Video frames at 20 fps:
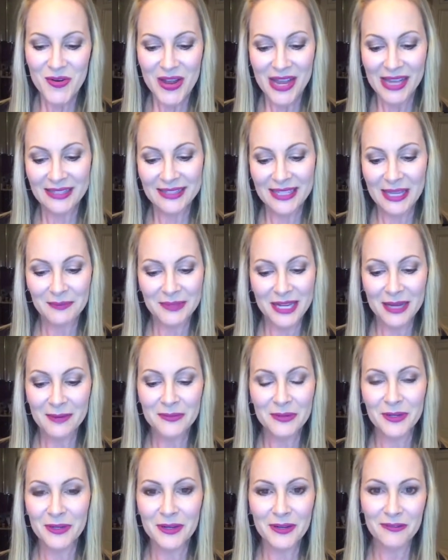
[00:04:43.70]
in
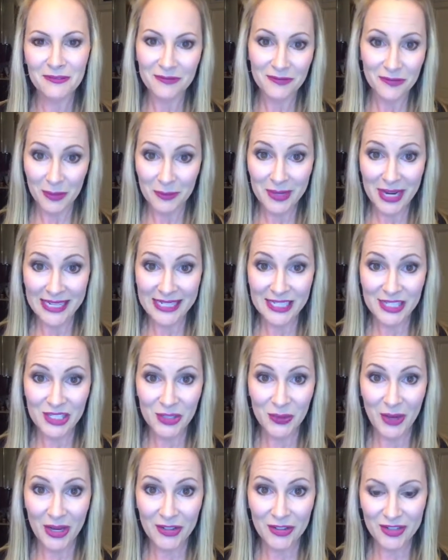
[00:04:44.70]
September, from
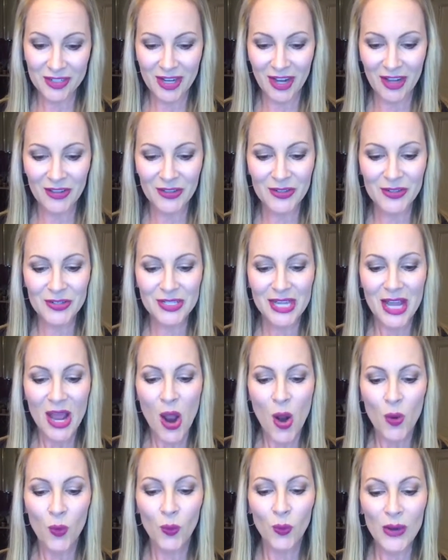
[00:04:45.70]
$9,200,
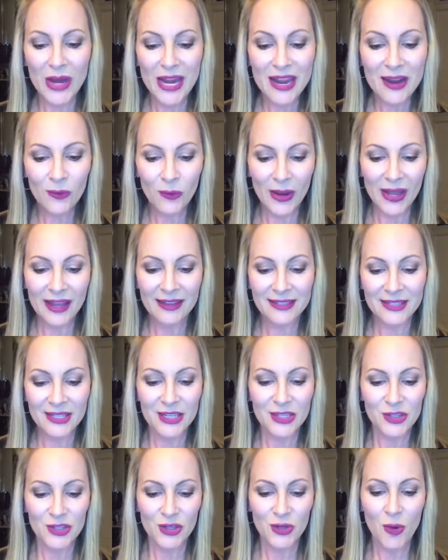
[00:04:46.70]
we
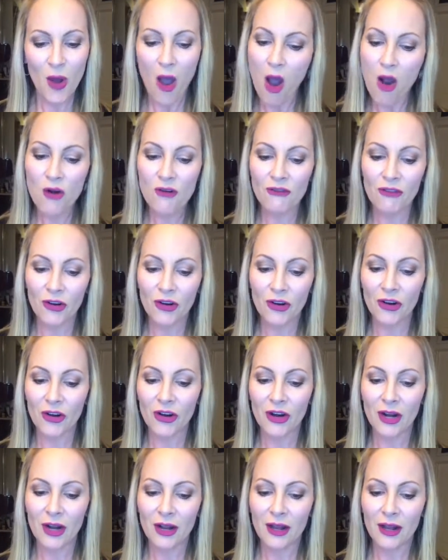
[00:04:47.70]
went to
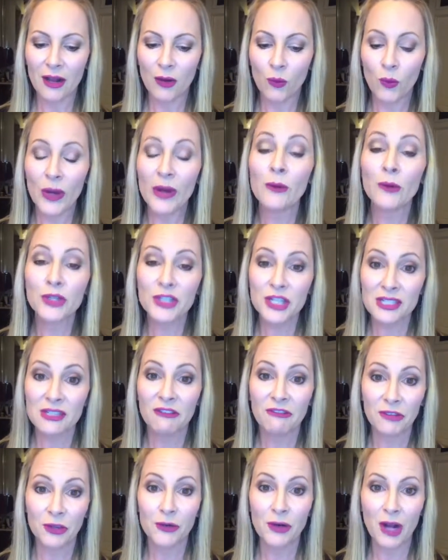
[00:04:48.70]
we were just a
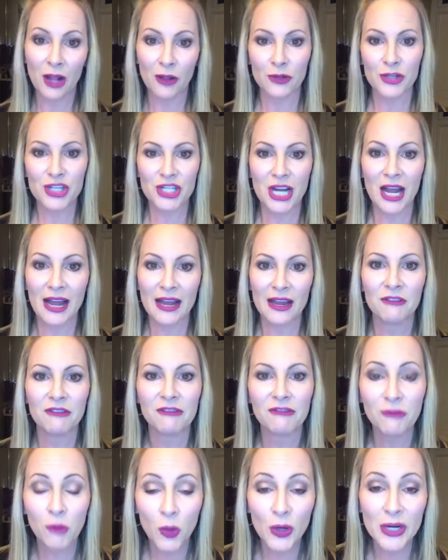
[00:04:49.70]
few dollars shy of
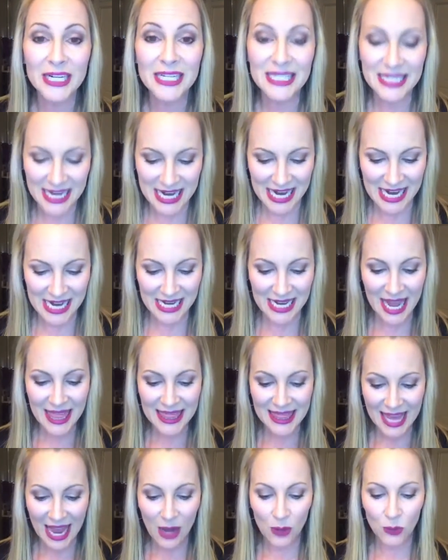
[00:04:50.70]

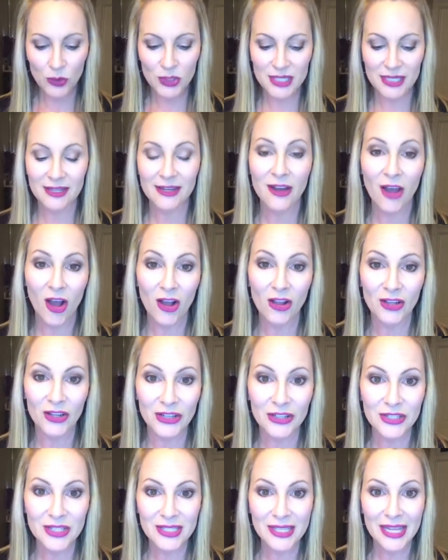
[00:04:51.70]

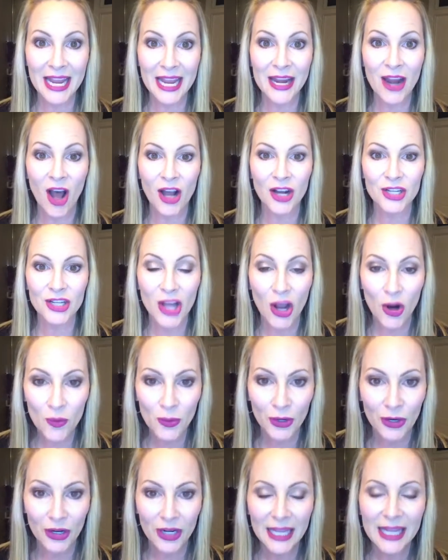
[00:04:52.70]
$14,000 in
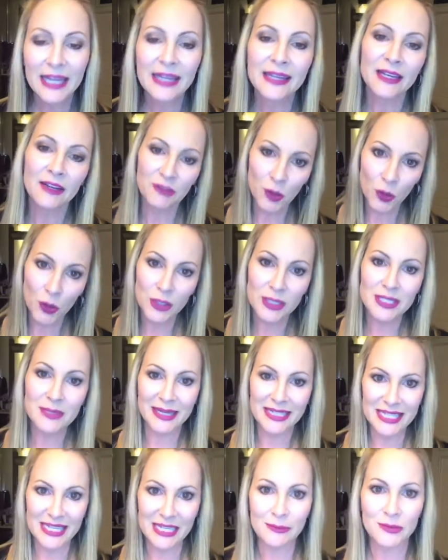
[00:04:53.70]
October. Now, of course,
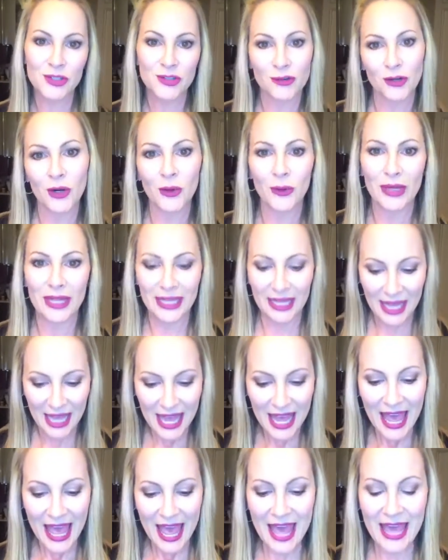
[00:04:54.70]
my team is growing,
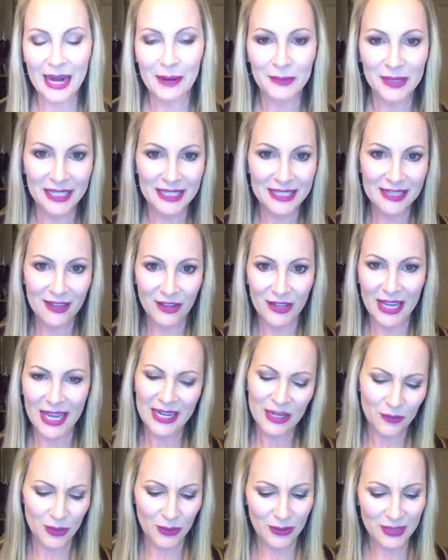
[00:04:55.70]
and I'm going to tell you, I
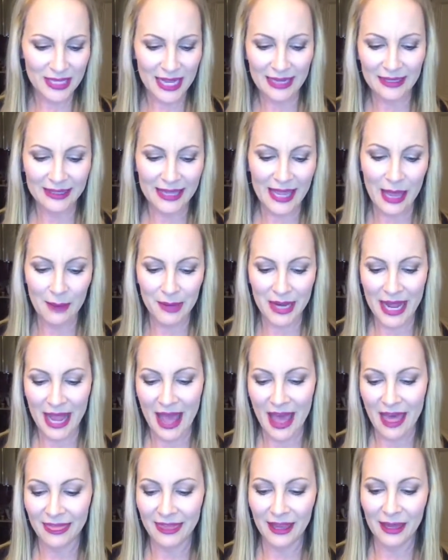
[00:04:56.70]
don't know exactly how many I
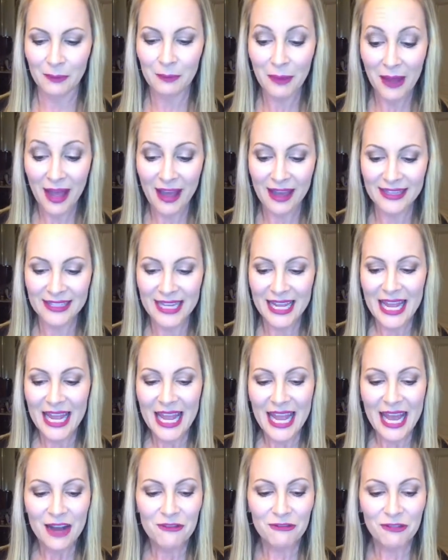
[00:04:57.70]
had then, but
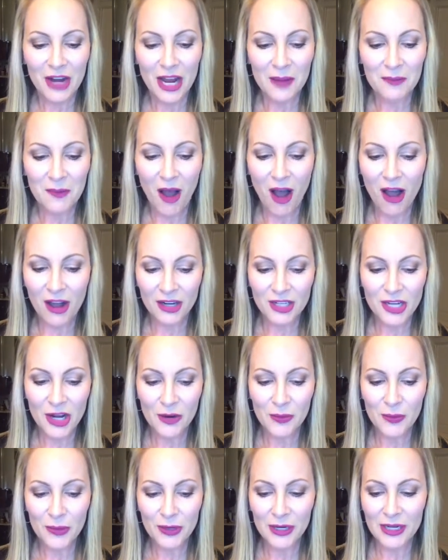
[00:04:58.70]
from
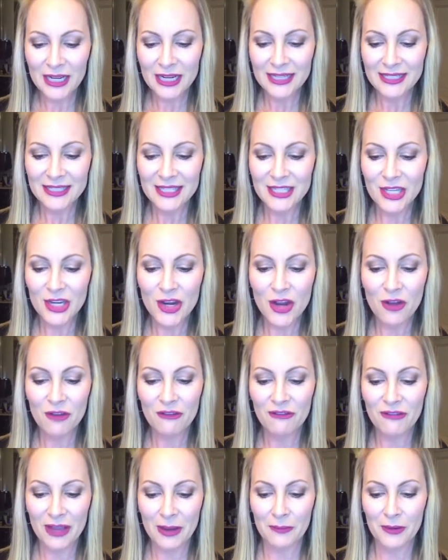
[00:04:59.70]
October to
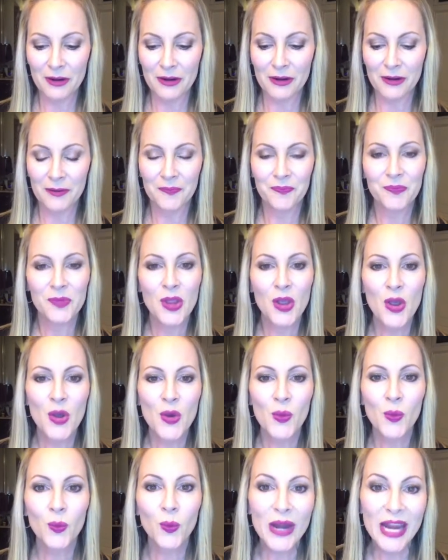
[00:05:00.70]
November,
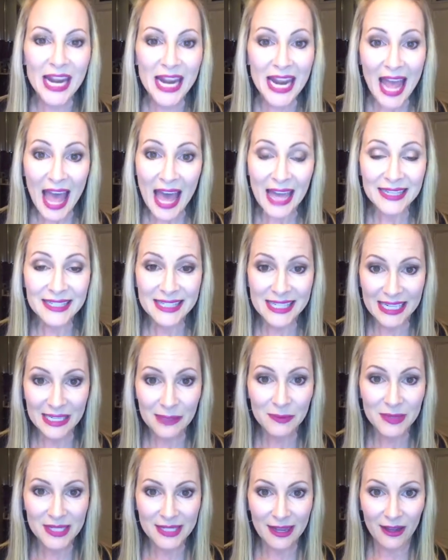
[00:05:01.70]
we had
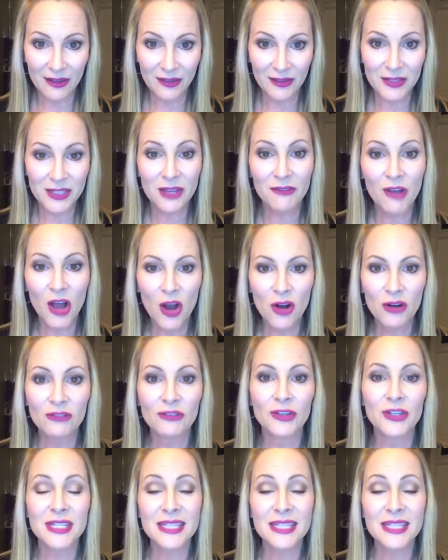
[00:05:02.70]
team sales of over